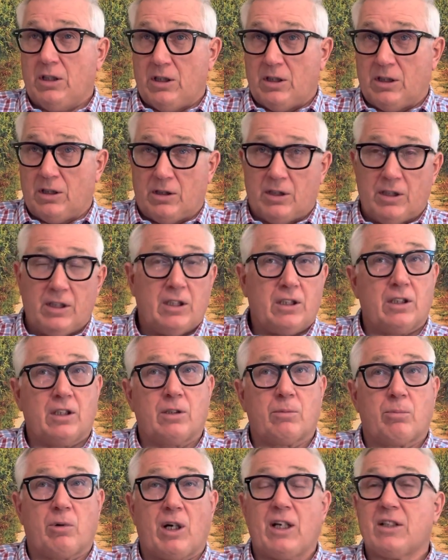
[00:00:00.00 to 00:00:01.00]
in Lincoln,
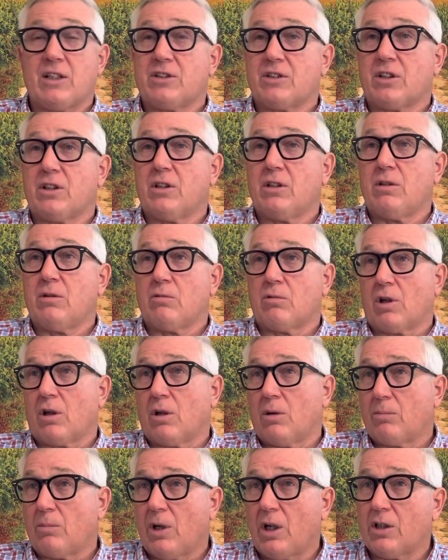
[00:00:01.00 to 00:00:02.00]
Nebraska, where
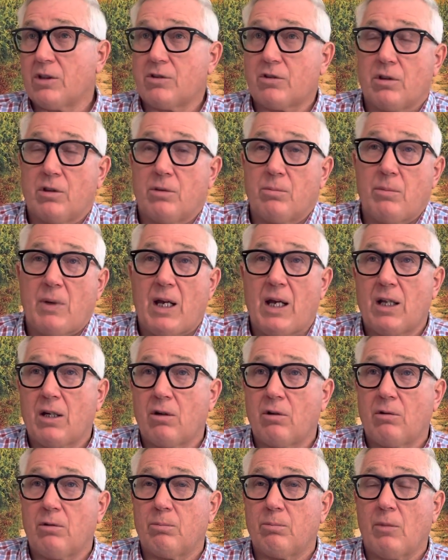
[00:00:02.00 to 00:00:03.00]
our mantra and motto,